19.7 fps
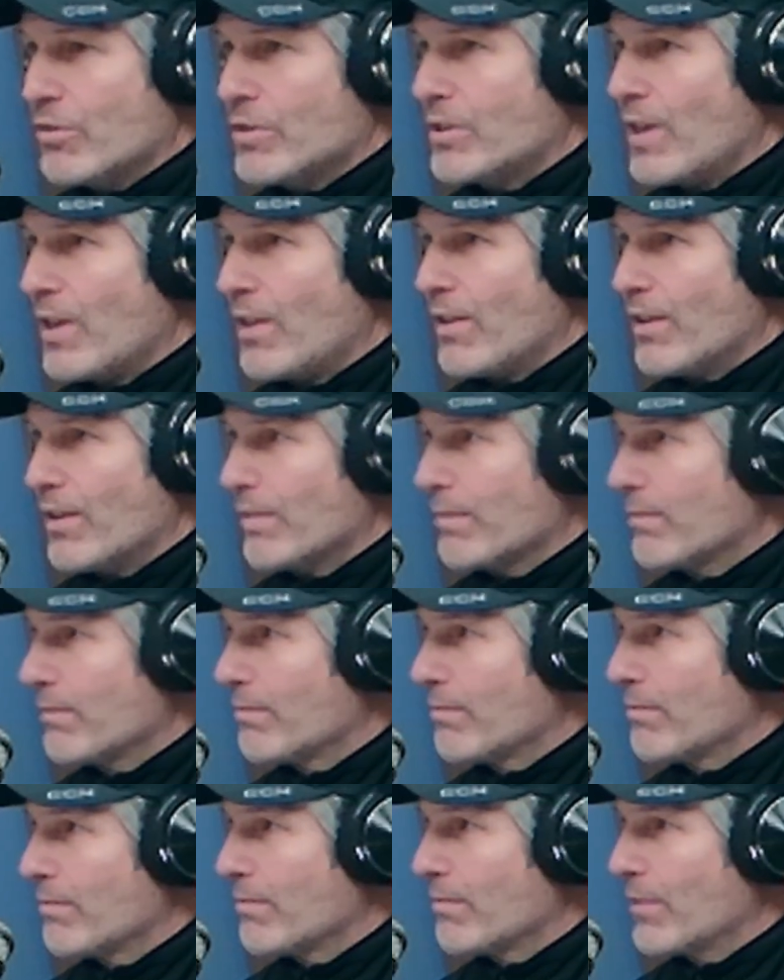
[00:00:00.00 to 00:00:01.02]
you're selling,
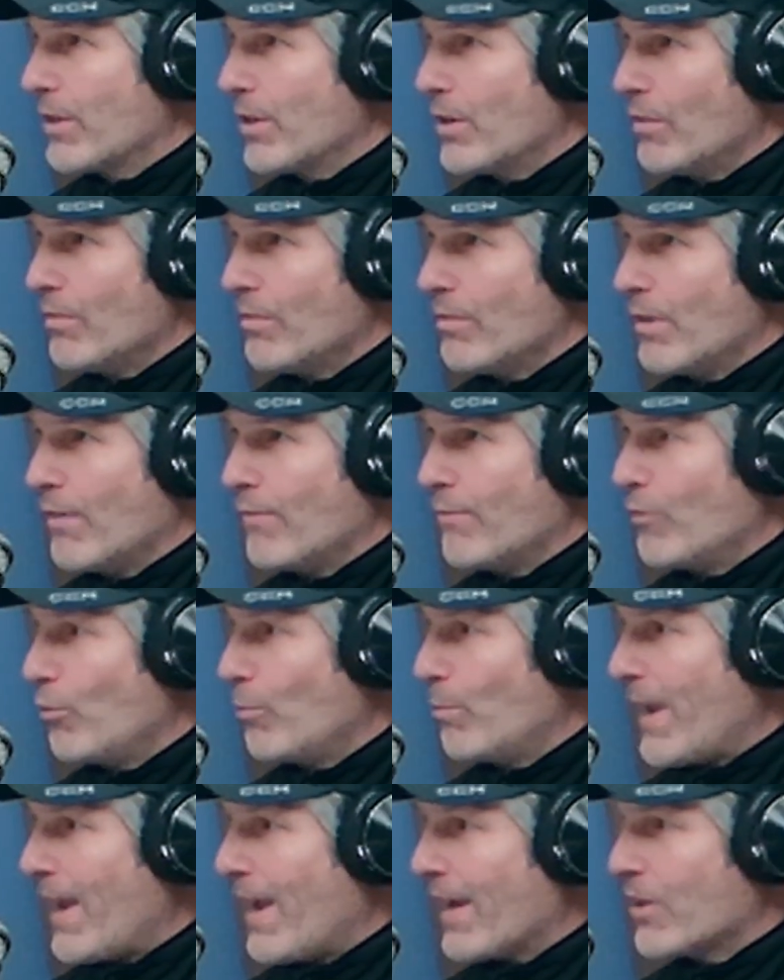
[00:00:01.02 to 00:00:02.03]
you know, a
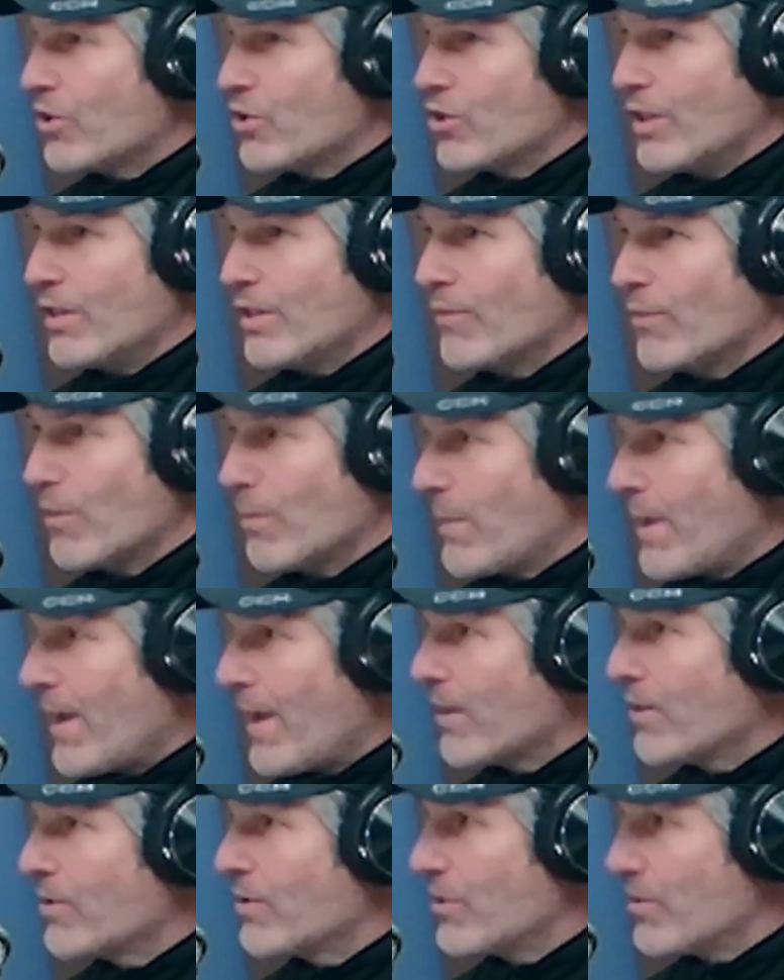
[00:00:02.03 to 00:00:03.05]
full package and a different
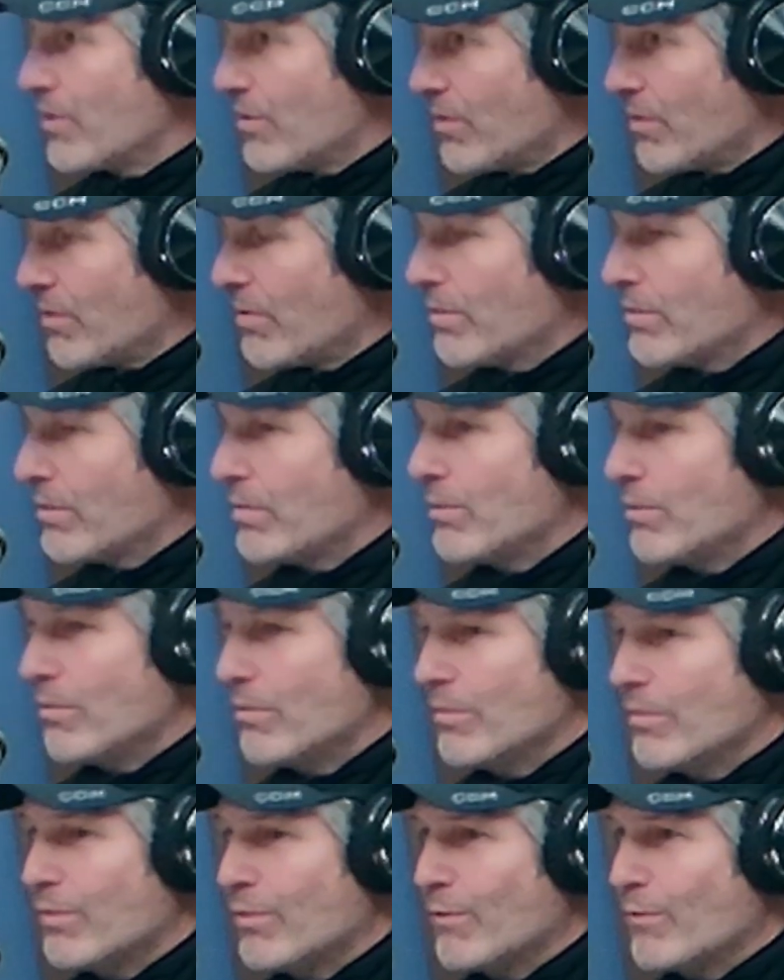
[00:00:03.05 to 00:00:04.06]
package
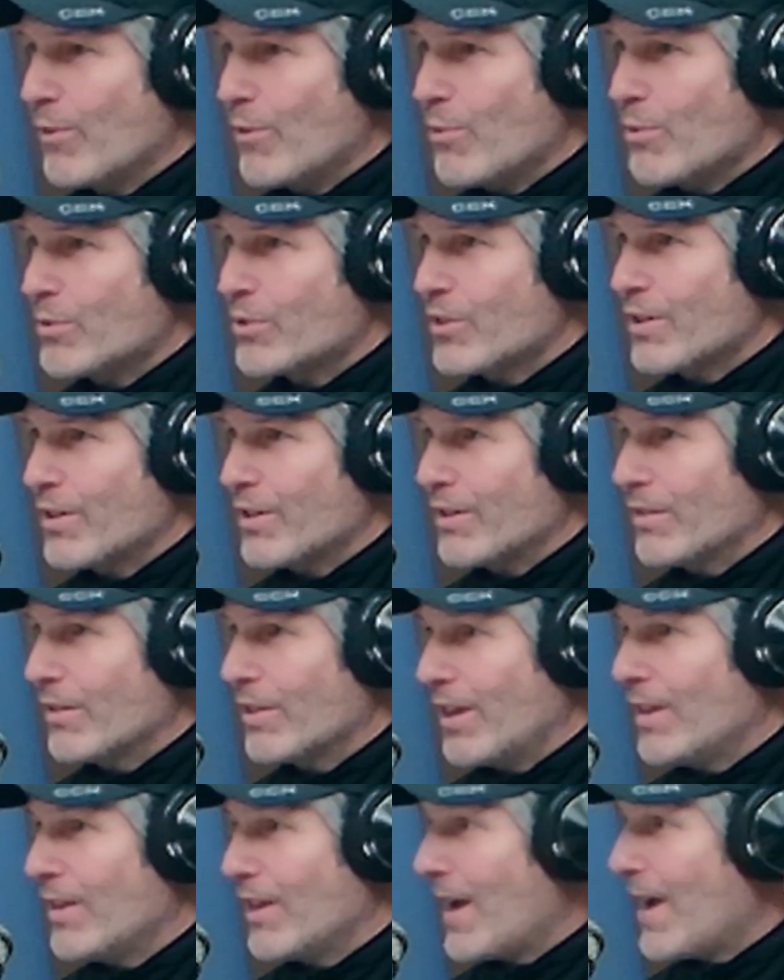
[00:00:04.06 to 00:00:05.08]
to to folks.
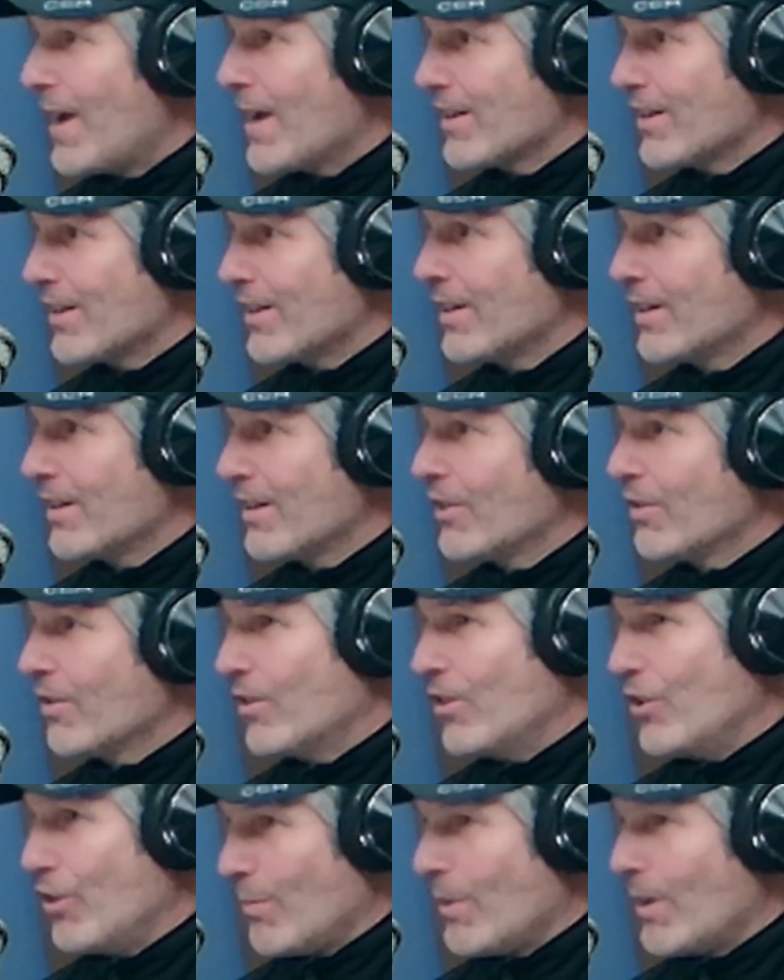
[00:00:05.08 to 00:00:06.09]
And in hockey,
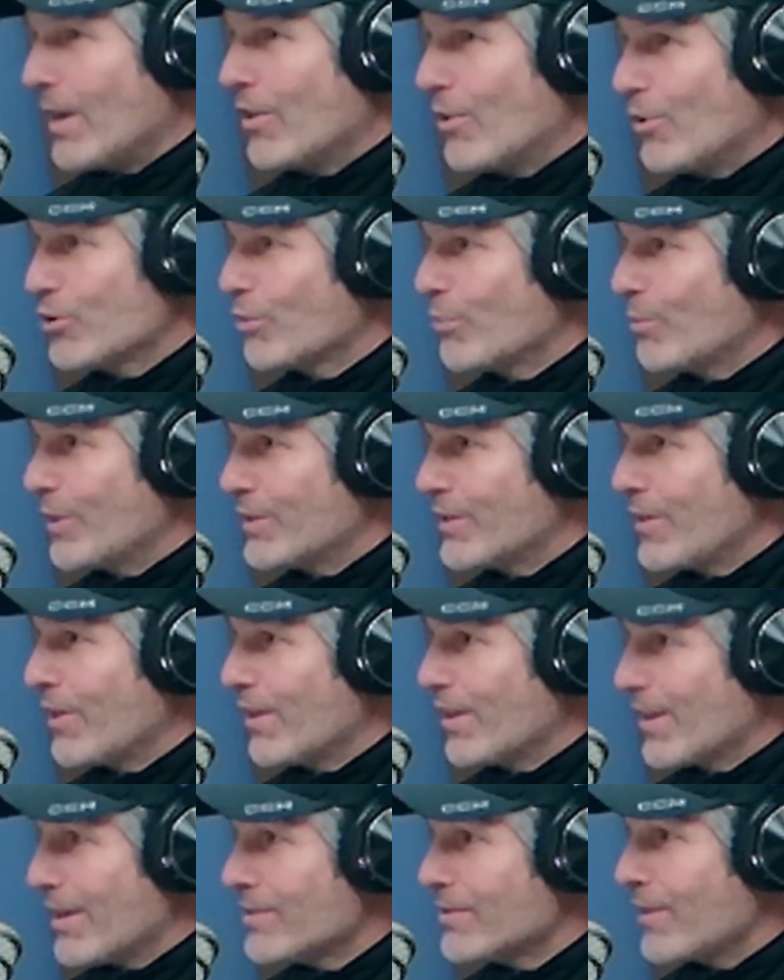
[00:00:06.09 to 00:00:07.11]
you might also be
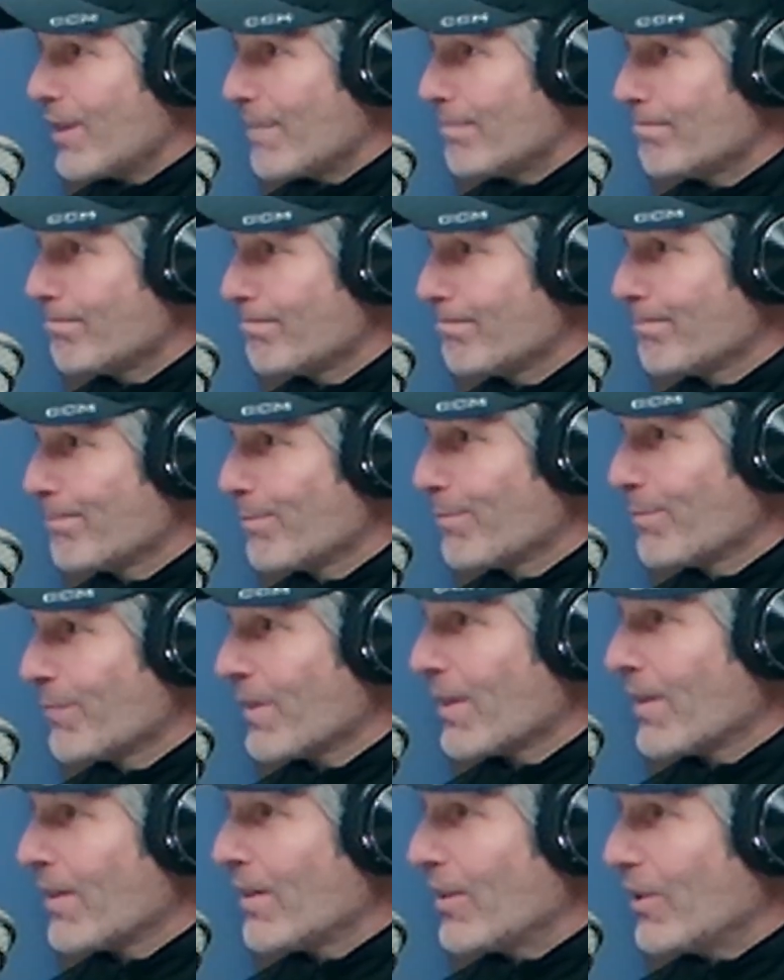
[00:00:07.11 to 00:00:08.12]
selling ice time.
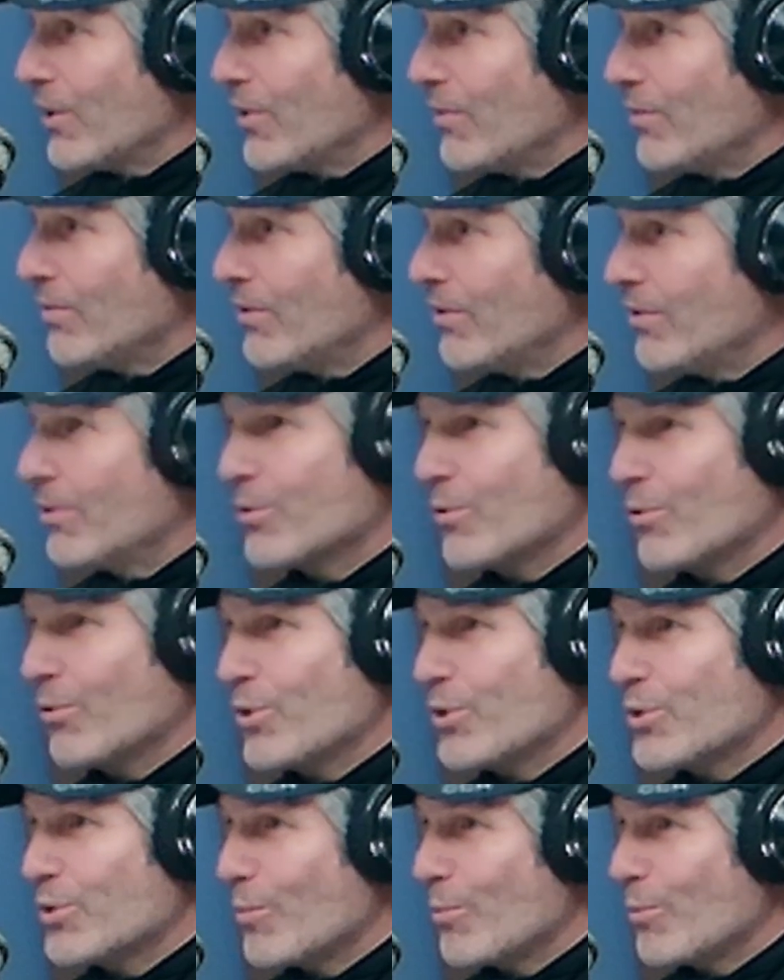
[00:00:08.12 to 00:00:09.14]
You know, there's
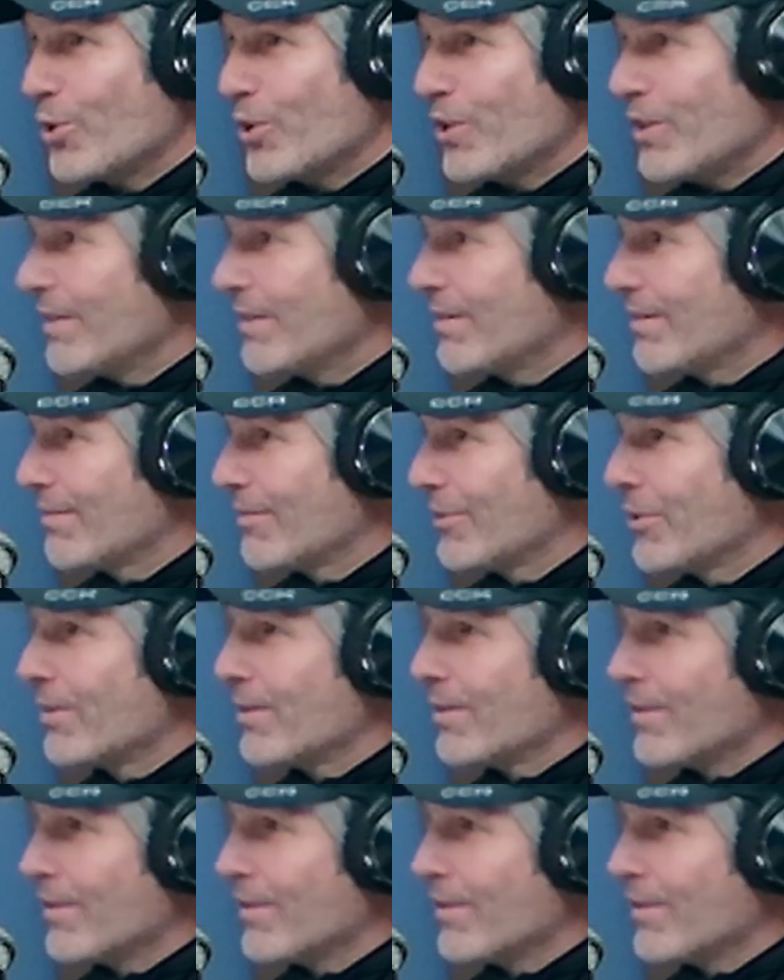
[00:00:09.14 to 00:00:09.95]
only so many